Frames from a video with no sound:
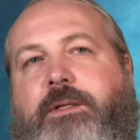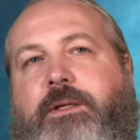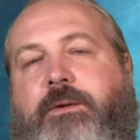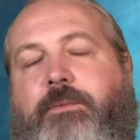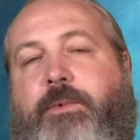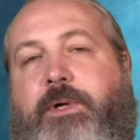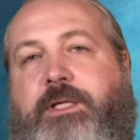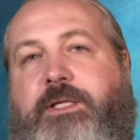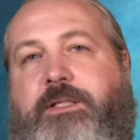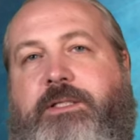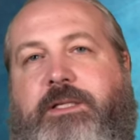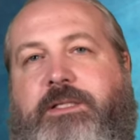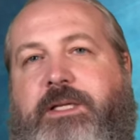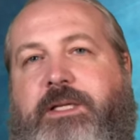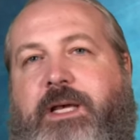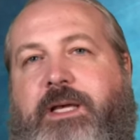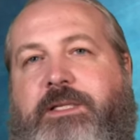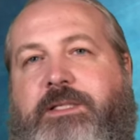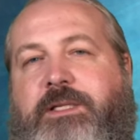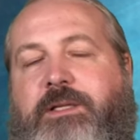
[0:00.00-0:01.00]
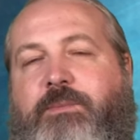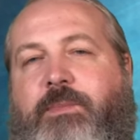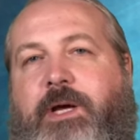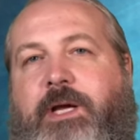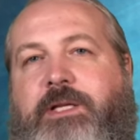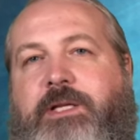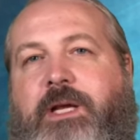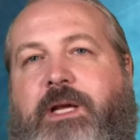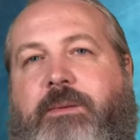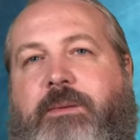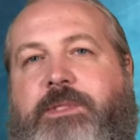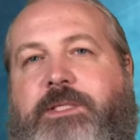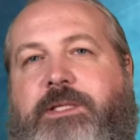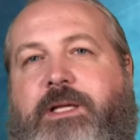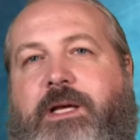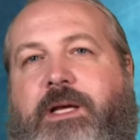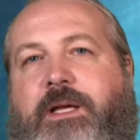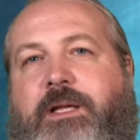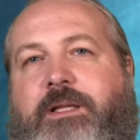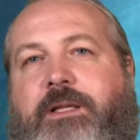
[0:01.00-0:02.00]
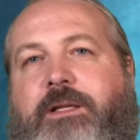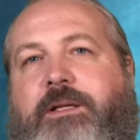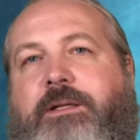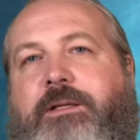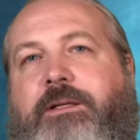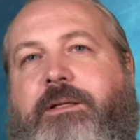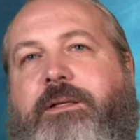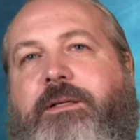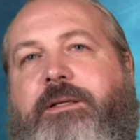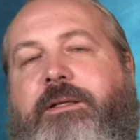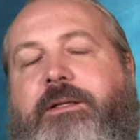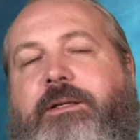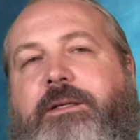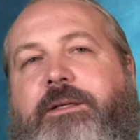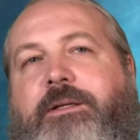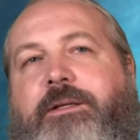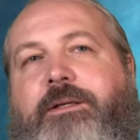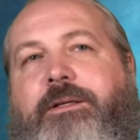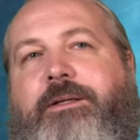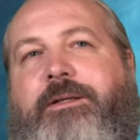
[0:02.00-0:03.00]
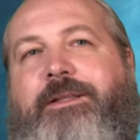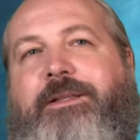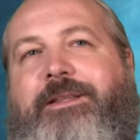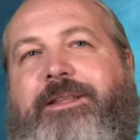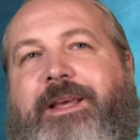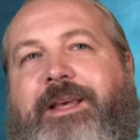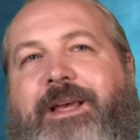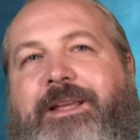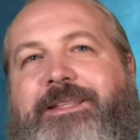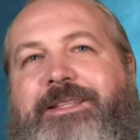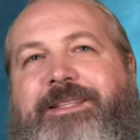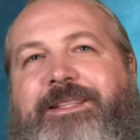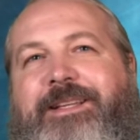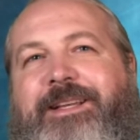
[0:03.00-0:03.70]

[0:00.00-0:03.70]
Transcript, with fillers: which is attested by James Dunn that